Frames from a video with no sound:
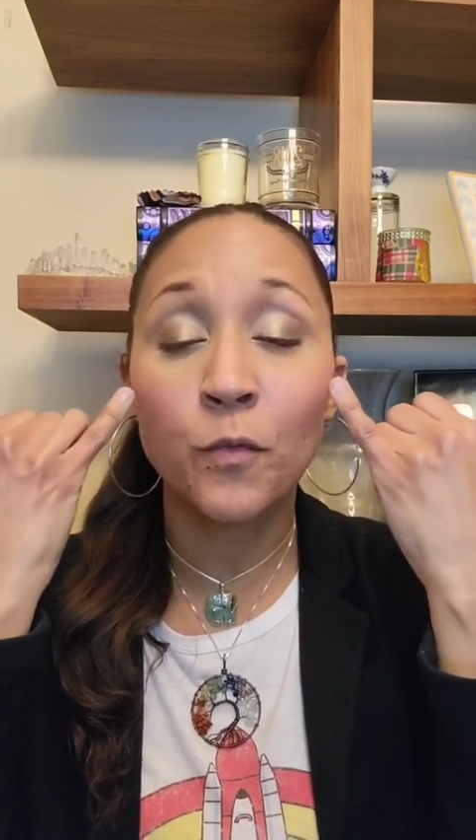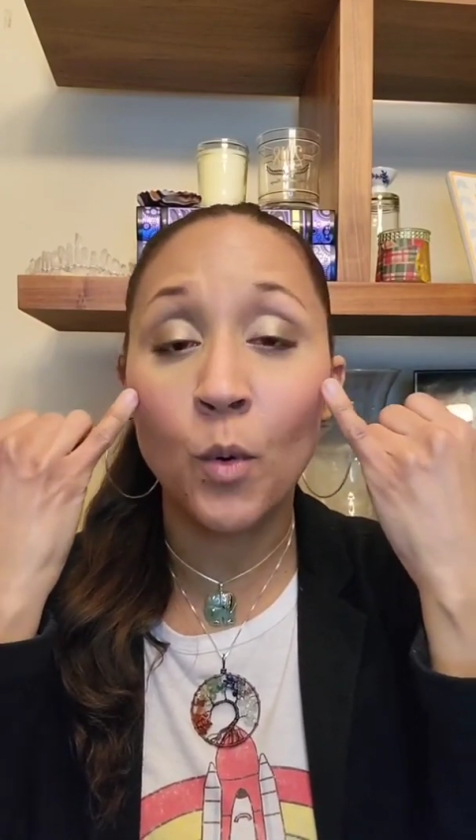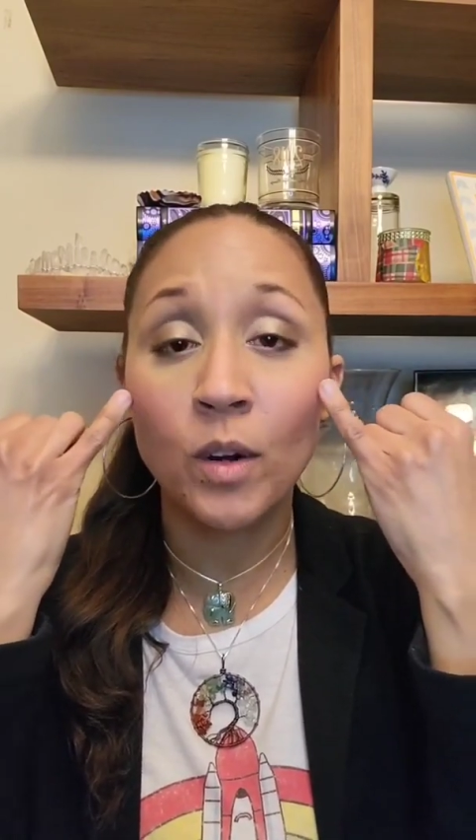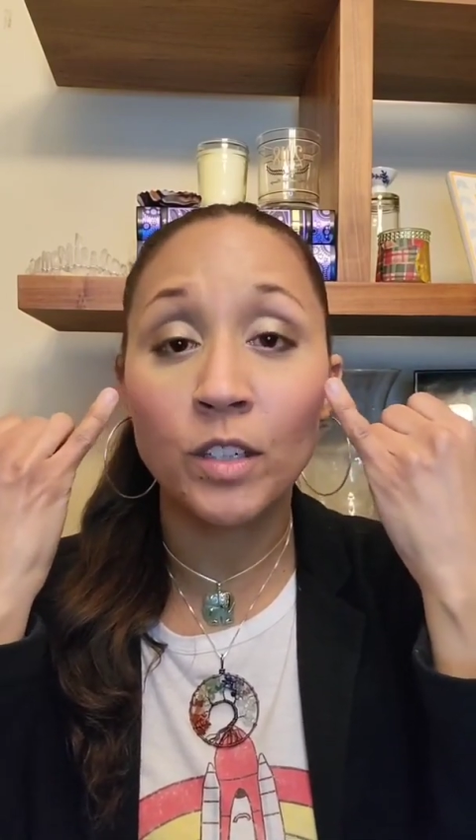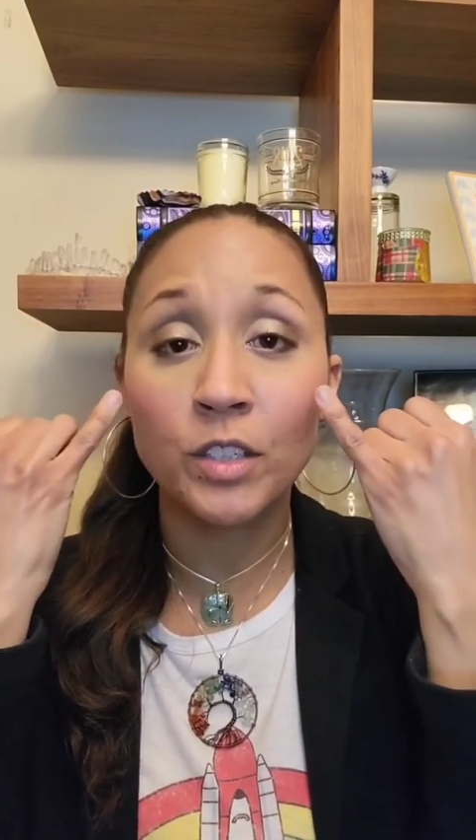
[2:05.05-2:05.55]

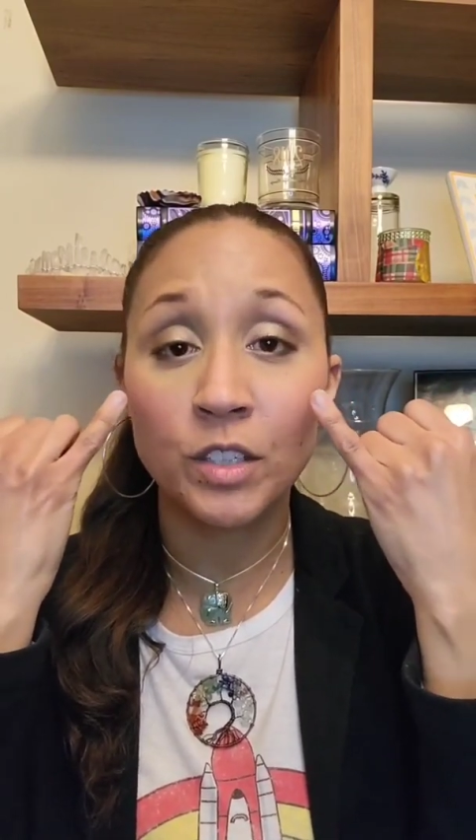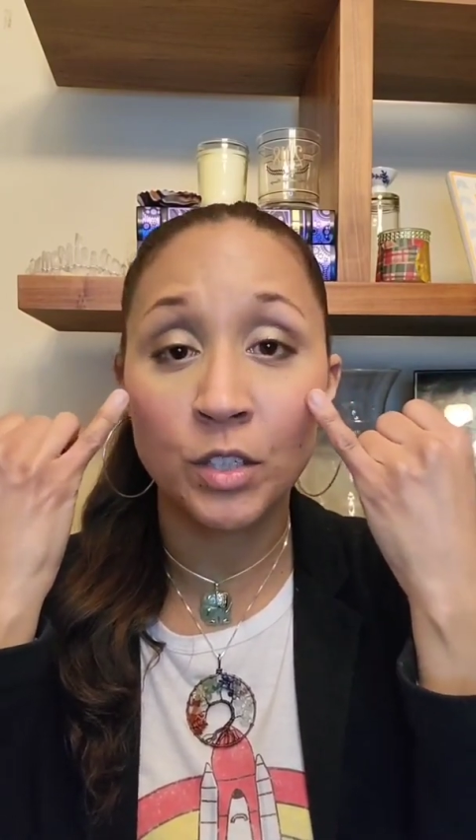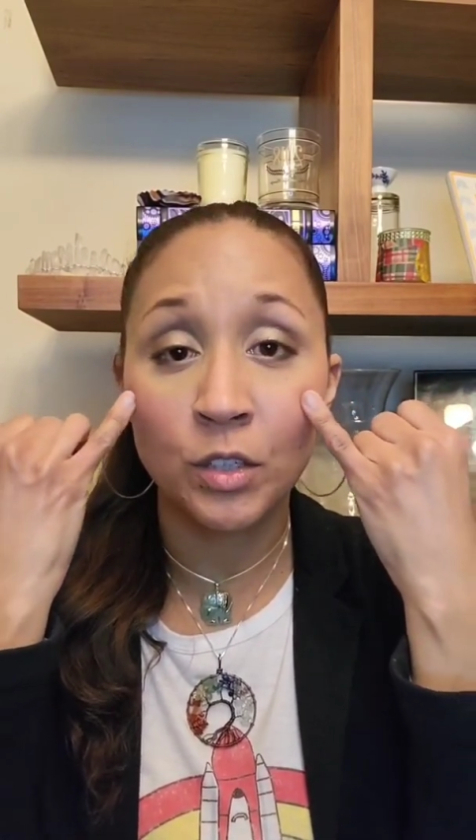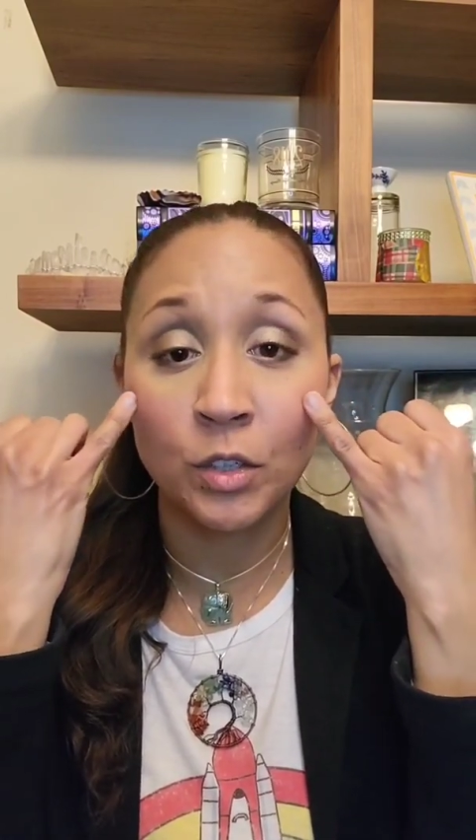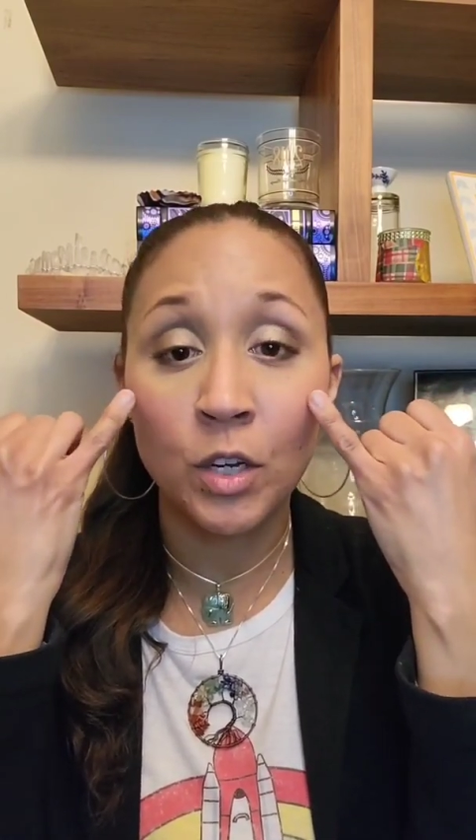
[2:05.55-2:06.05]
forced
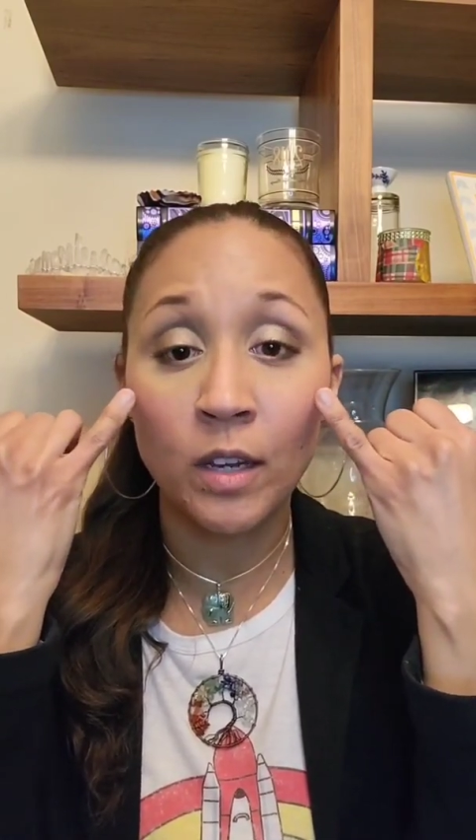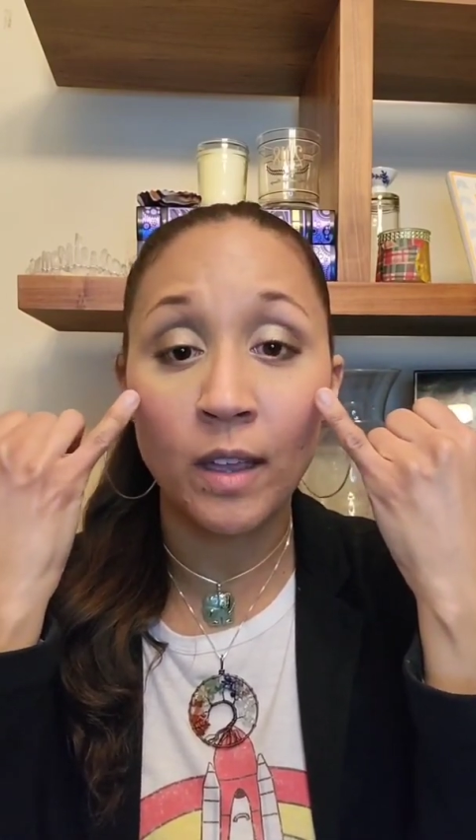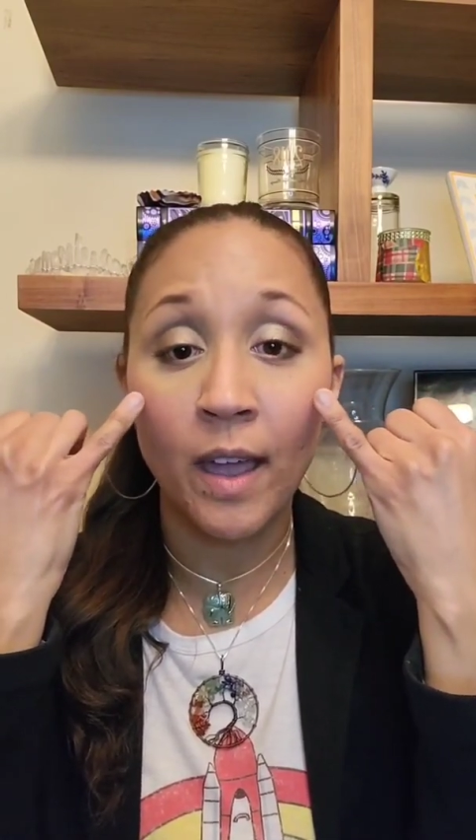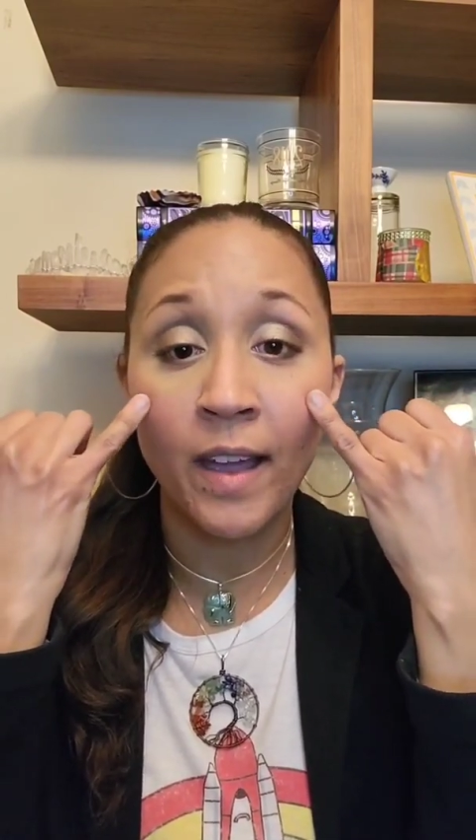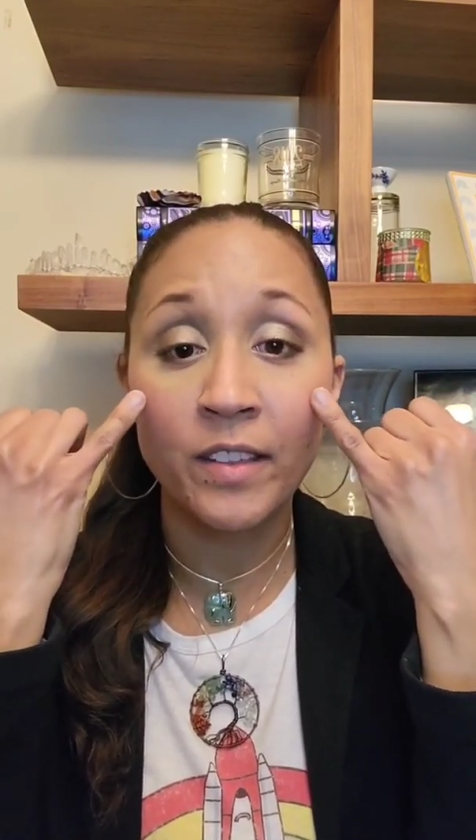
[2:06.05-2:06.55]
to look
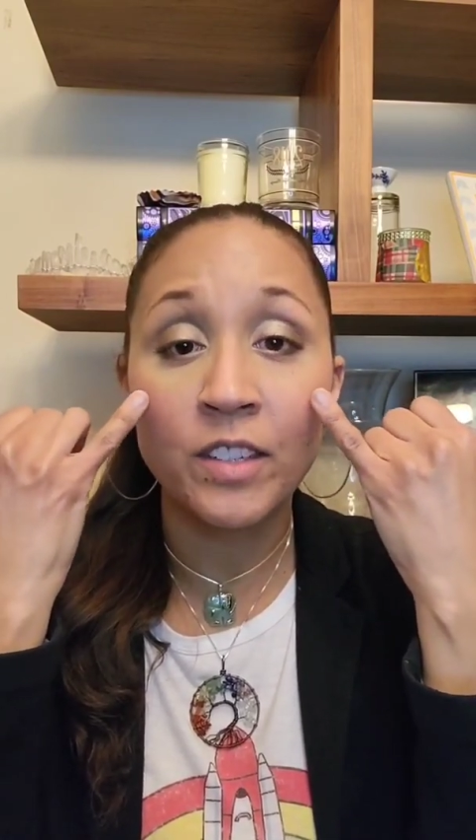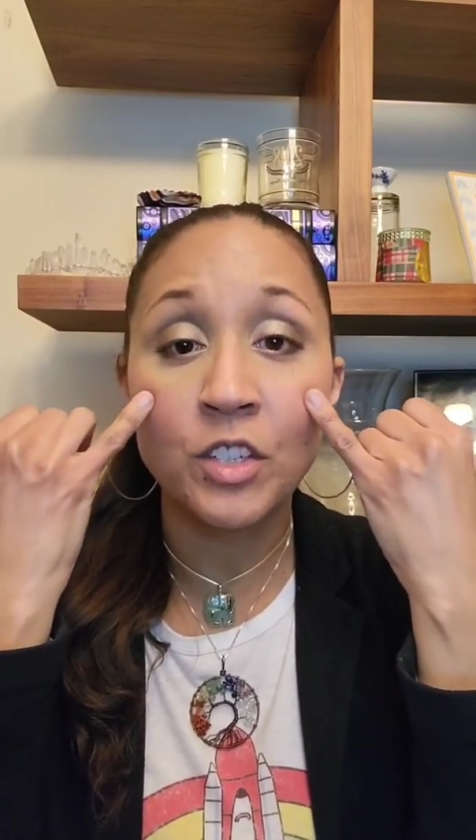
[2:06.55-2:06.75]
at the